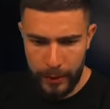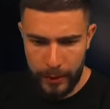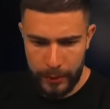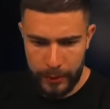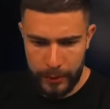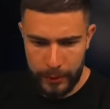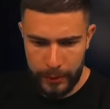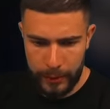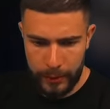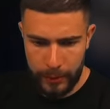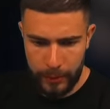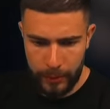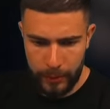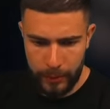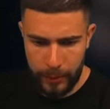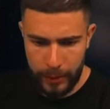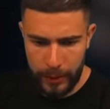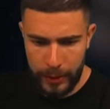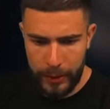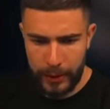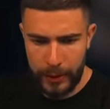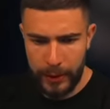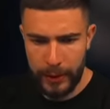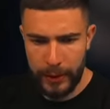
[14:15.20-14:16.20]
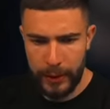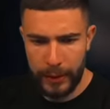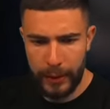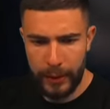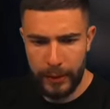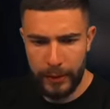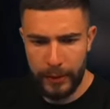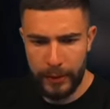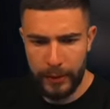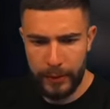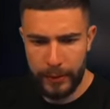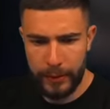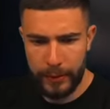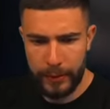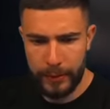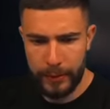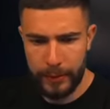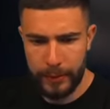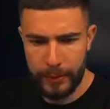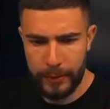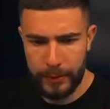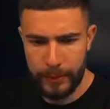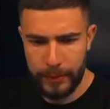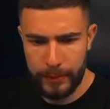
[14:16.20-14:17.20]
It's completely dead.
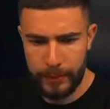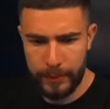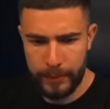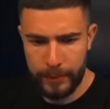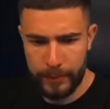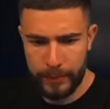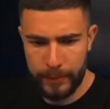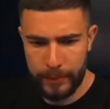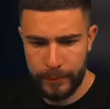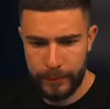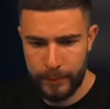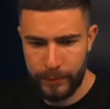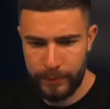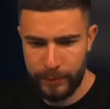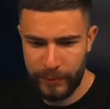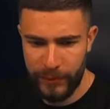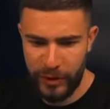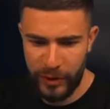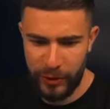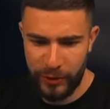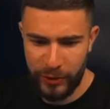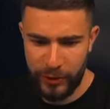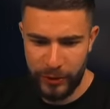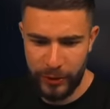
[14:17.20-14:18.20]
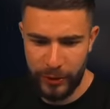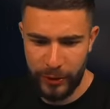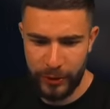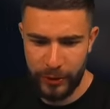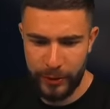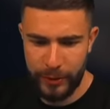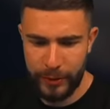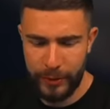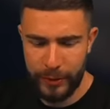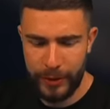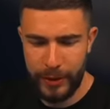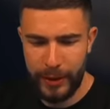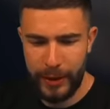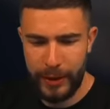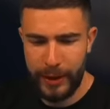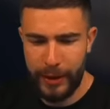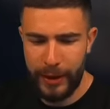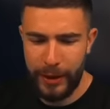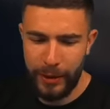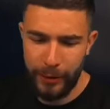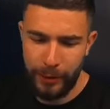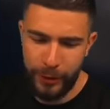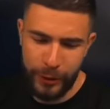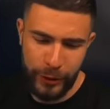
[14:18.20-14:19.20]
No, it's not.
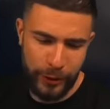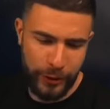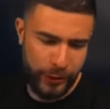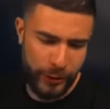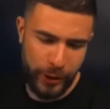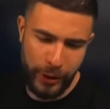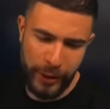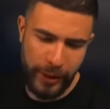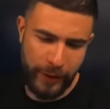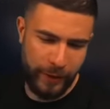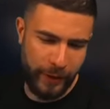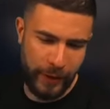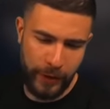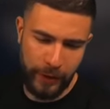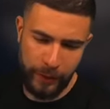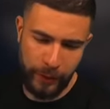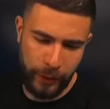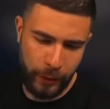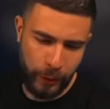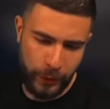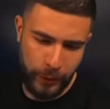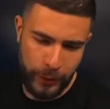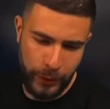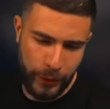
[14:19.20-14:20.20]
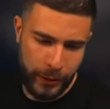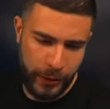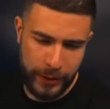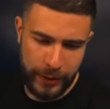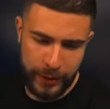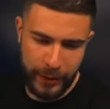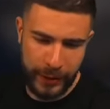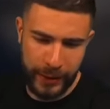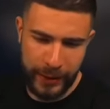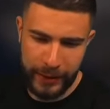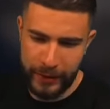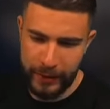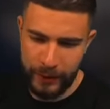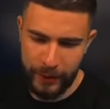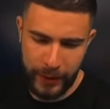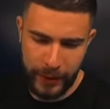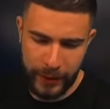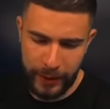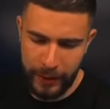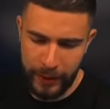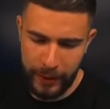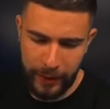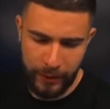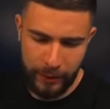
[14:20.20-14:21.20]
We just don't have envelopes. You need to
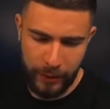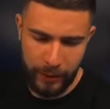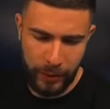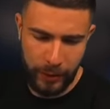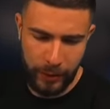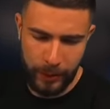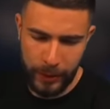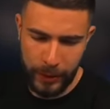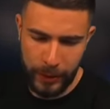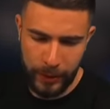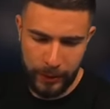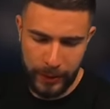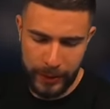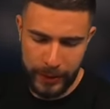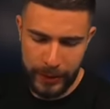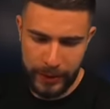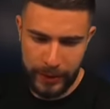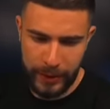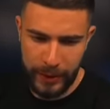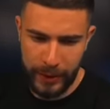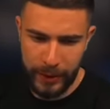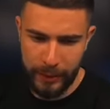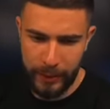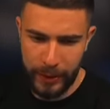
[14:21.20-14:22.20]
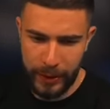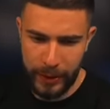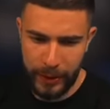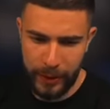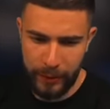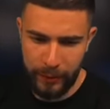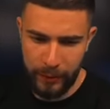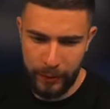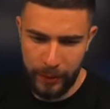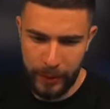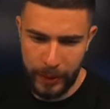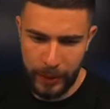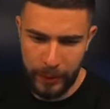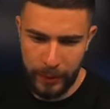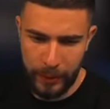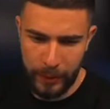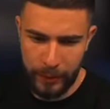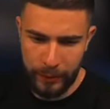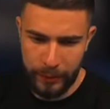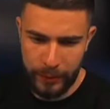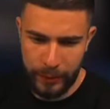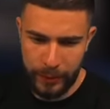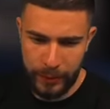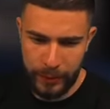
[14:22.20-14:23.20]
activate the envelope, otherwise this game can never pay
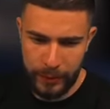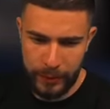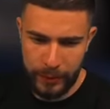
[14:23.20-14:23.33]
profit.